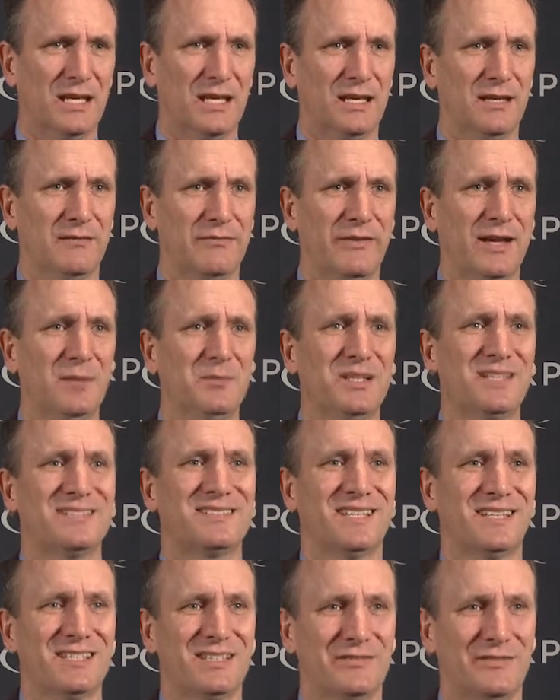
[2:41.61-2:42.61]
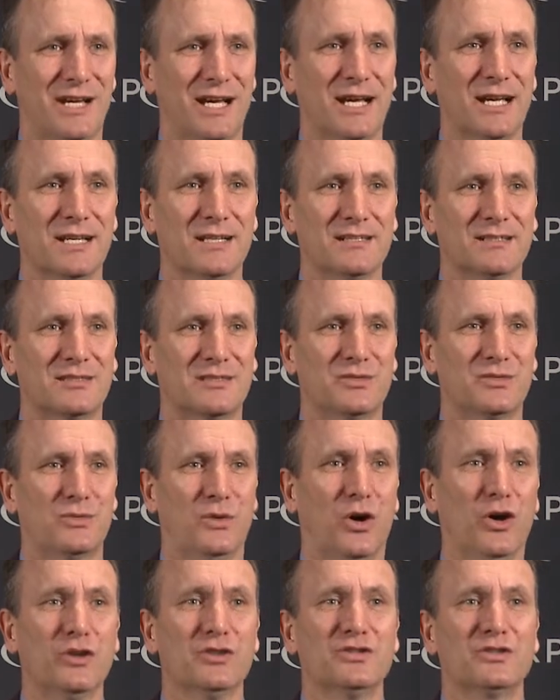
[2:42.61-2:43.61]
If I'm incentivized to
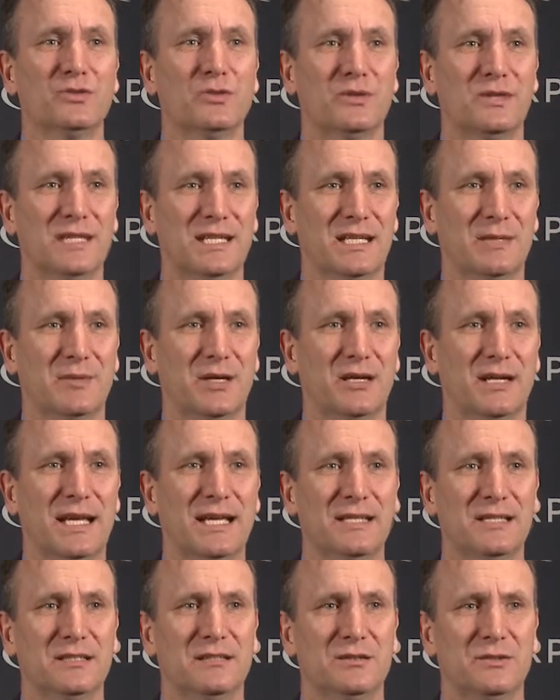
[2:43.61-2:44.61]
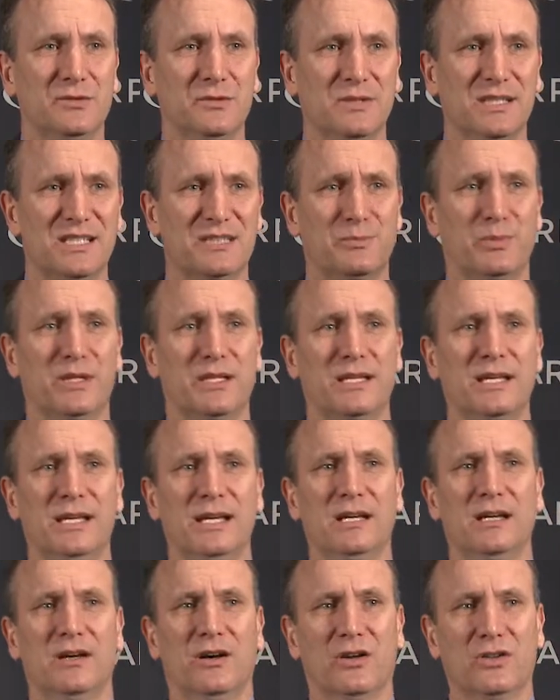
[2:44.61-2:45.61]
also think about I need to do this, but
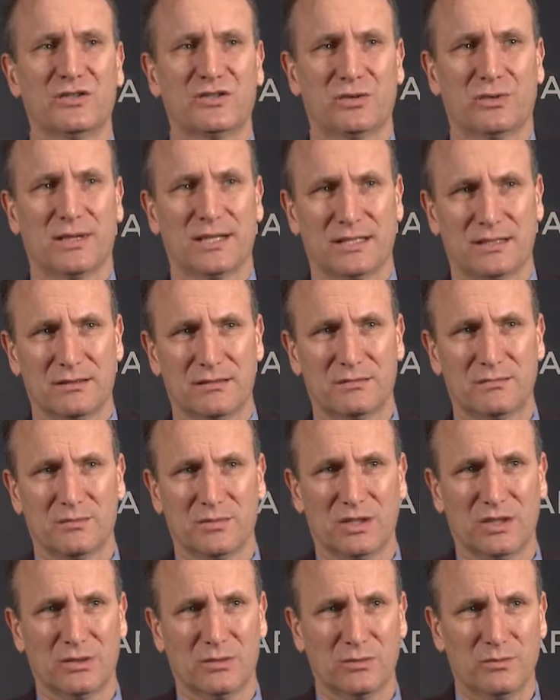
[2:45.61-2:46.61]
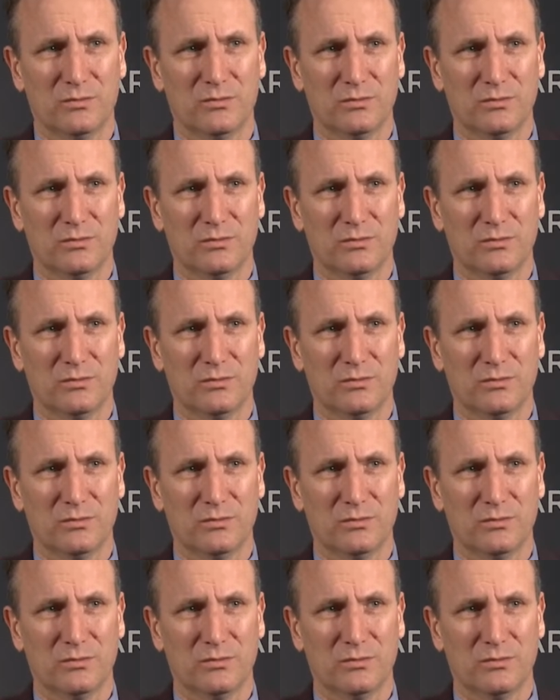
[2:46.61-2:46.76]
also I could, you know,